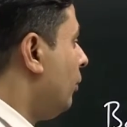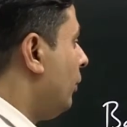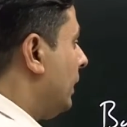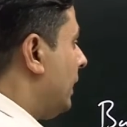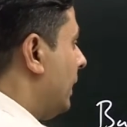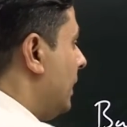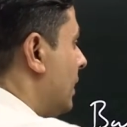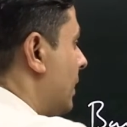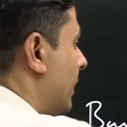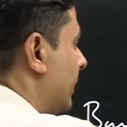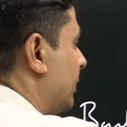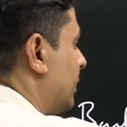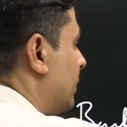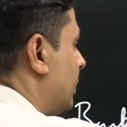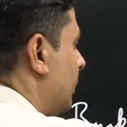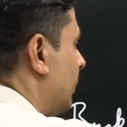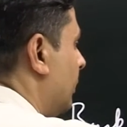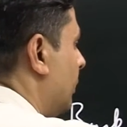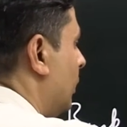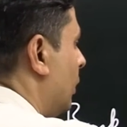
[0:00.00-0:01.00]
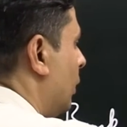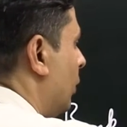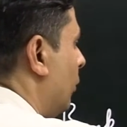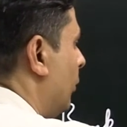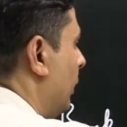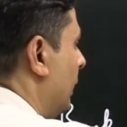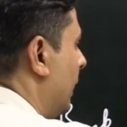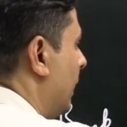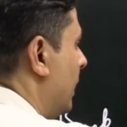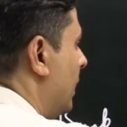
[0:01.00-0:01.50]
with interest.
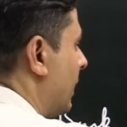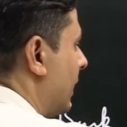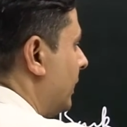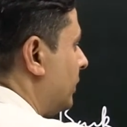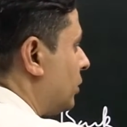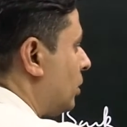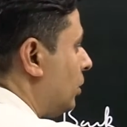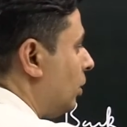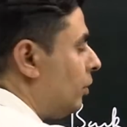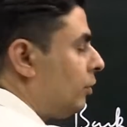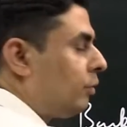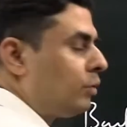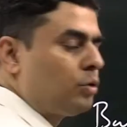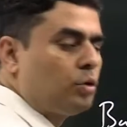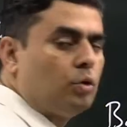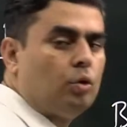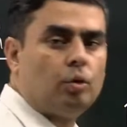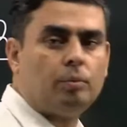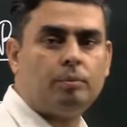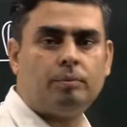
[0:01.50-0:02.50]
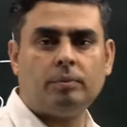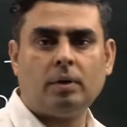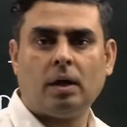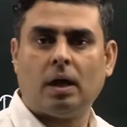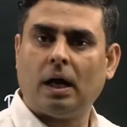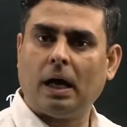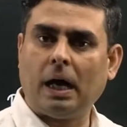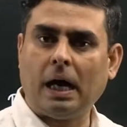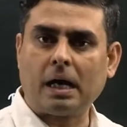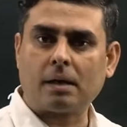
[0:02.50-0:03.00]
With interest to whom?
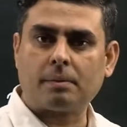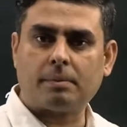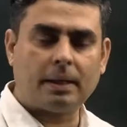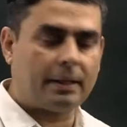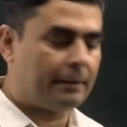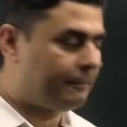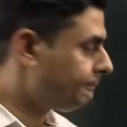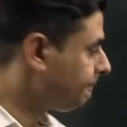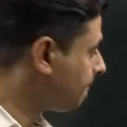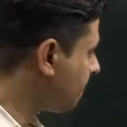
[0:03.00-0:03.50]
RBI.